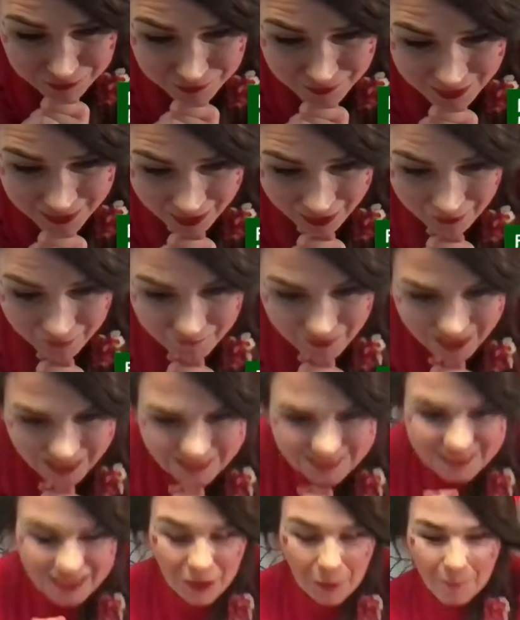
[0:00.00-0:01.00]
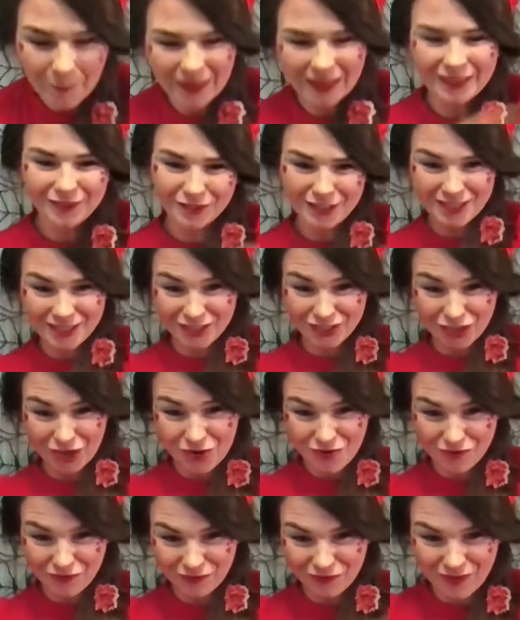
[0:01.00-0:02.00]
Oh, hello, Bella and
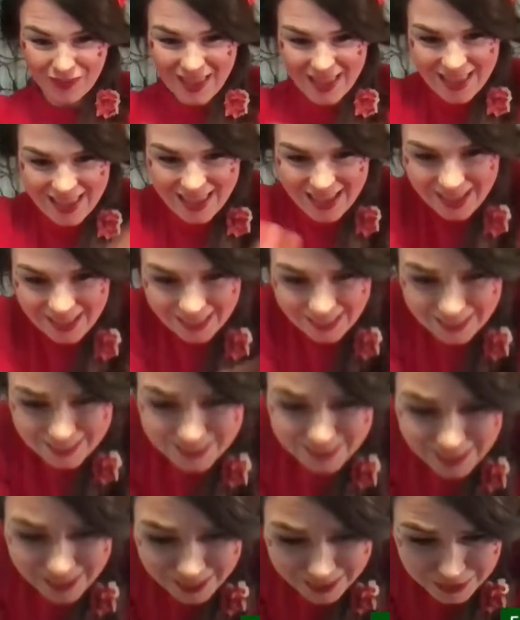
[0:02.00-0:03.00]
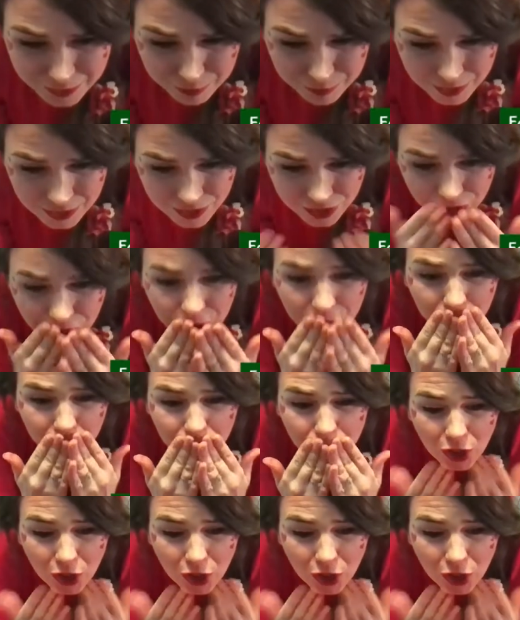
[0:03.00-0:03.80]
Sophie. Hi, guys. Miss you.